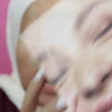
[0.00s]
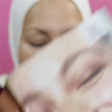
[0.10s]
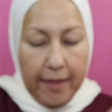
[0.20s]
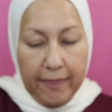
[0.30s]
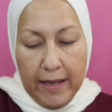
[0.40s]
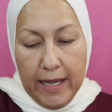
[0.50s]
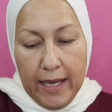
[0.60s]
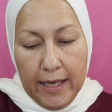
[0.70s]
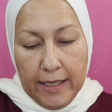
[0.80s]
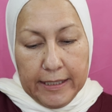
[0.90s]
And
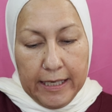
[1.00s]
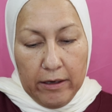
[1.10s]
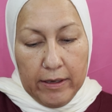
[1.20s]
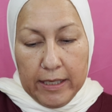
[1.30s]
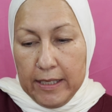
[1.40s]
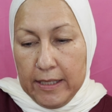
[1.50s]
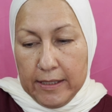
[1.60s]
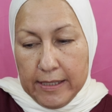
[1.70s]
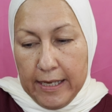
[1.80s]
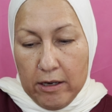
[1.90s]
then there
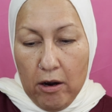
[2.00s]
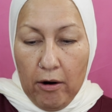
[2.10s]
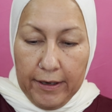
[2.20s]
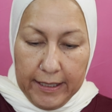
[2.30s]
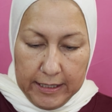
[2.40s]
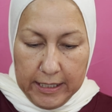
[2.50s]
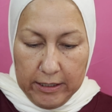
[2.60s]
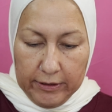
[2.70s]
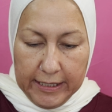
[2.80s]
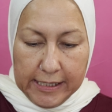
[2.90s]
is a card in
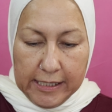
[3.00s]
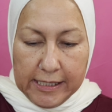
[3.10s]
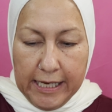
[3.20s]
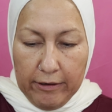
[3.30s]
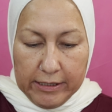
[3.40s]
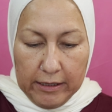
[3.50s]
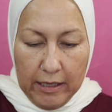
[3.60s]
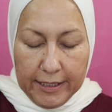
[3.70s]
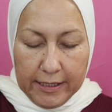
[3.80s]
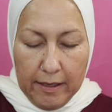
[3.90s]
here that says, there's a
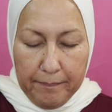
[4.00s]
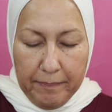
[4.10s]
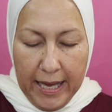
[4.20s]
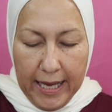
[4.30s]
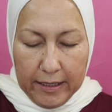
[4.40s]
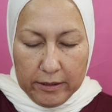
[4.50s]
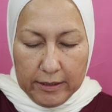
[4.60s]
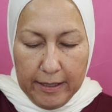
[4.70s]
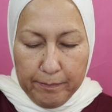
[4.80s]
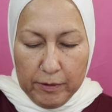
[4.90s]
lot to unpack.
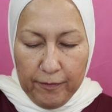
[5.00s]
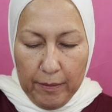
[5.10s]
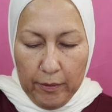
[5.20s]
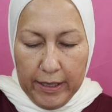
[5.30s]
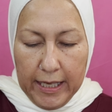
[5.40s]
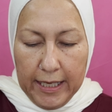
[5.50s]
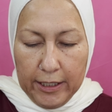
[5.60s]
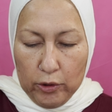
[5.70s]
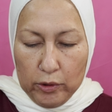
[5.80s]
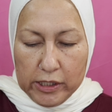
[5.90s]
Tips from our
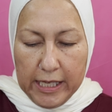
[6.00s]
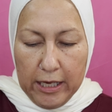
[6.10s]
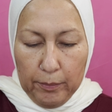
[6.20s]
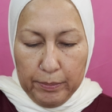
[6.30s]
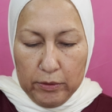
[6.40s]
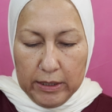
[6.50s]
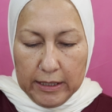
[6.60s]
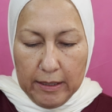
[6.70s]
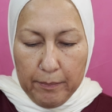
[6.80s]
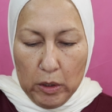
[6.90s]
editors to help you
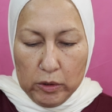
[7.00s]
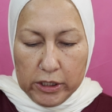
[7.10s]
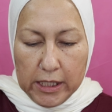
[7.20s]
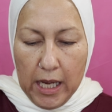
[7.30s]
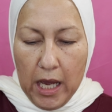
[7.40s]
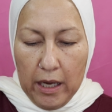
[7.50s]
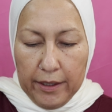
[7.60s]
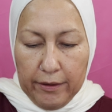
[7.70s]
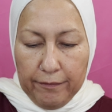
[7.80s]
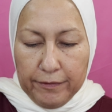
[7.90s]
get the most
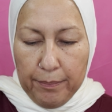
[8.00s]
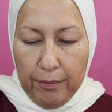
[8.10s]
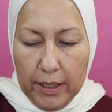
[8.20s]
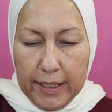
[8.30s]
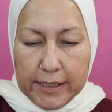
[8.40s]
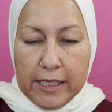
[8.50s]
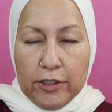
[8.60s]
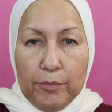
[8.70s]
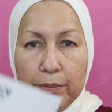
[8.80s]
out of the products in your